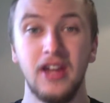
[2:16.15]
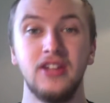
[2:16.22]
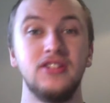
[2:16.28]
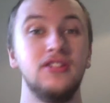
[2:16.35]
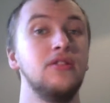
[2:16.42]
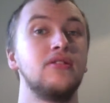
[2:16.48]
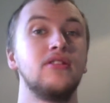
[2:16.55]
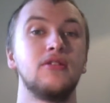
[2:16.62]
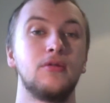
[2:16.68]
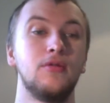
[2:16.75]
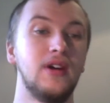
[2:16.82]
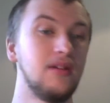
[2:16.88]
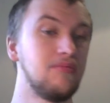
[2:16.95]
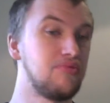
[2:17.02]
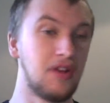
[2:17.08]
so you can
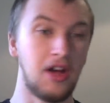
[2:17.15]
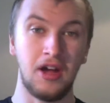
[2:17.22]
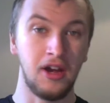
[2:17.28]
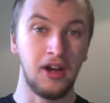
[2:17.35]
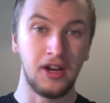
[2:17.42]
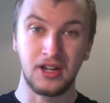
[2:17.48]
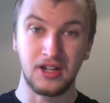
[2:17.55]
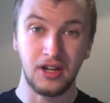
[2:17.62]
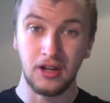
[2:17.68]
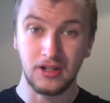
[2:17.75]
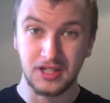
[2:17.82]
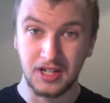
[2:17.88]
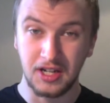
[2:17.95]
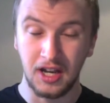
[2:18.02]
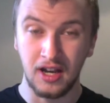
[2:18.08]
equip higher
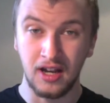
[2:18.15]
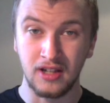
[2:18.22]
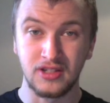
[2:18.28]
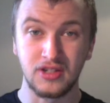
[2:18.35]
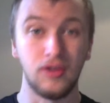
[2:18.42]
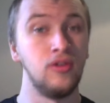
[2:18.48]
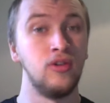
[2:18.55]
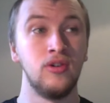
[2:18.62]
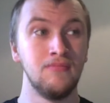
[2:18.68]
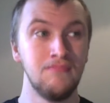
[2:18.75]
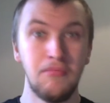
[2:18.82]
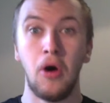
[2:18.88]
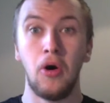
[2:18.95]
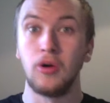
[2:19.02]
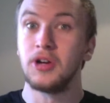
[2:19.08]
cost cards or
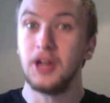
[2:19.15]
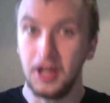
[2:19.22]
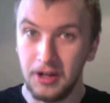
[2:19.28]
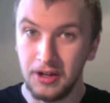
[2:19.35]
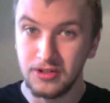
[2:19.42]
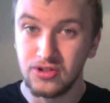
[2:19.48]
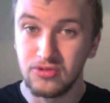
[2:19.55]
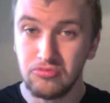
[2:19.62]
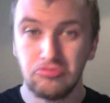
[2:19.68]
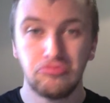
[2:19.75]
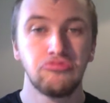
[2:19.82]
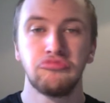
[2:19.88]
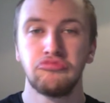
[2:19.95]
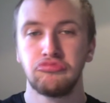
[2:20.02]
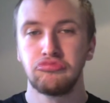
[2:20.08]
more cards.
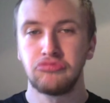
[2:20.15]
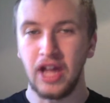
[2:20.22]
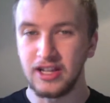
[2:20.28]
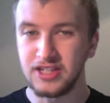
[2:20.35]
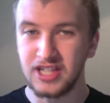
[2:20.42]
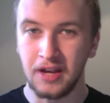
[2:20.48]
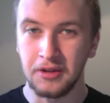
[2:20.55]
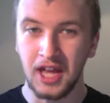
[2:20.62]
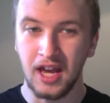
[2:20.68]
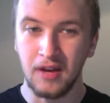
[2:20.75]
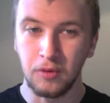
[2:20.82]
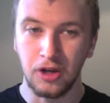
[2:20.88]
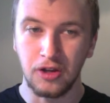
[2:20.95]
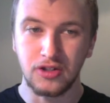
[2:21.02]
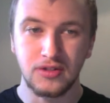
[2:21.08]
That's how that
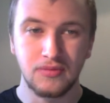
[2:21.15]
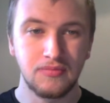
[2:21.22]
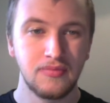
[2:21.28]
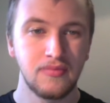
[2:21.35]
works.